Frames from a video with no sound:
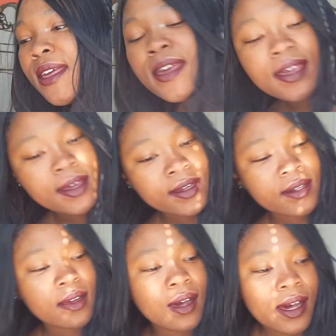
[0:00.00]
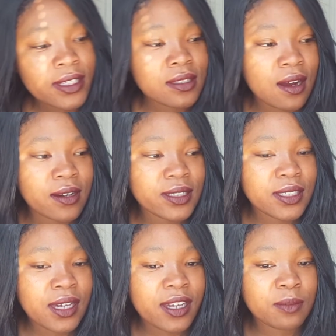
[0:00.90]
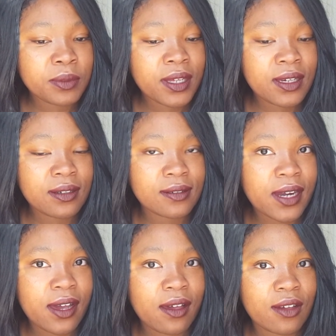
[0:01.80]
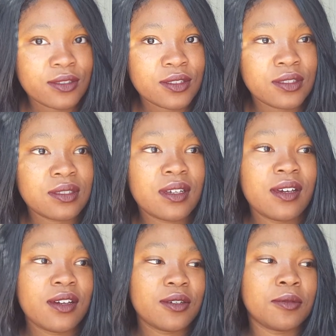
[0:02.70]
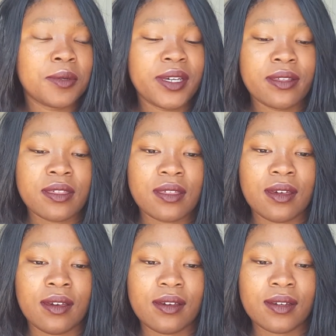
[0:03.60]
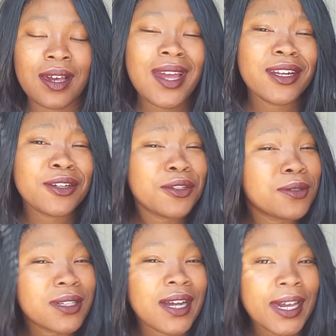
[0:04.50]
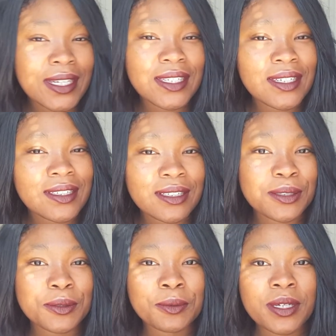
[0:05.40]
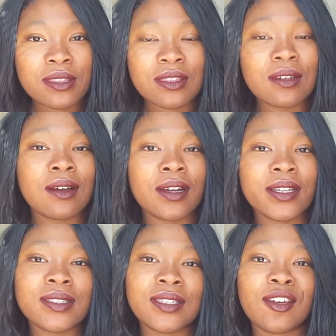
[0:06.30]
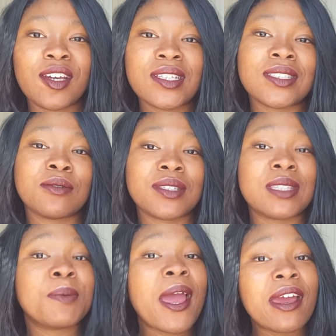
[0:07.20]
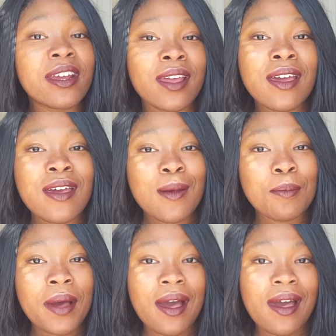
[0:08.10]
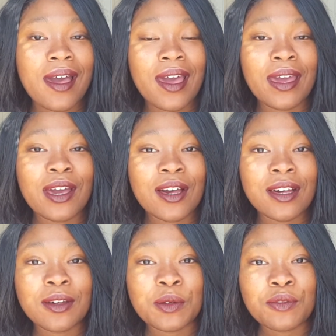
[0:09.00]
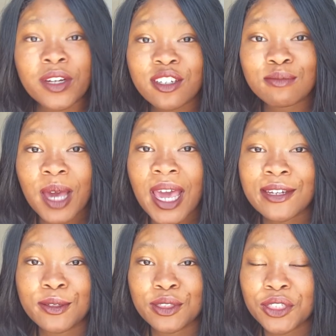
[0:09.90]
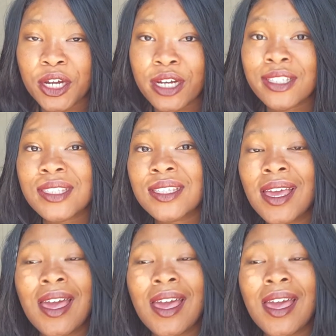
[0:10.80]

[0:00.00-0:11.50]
then I started kind of playing around with a kind of newer idea with the heart series, and it was inspired by a friend of mine who's a nurse,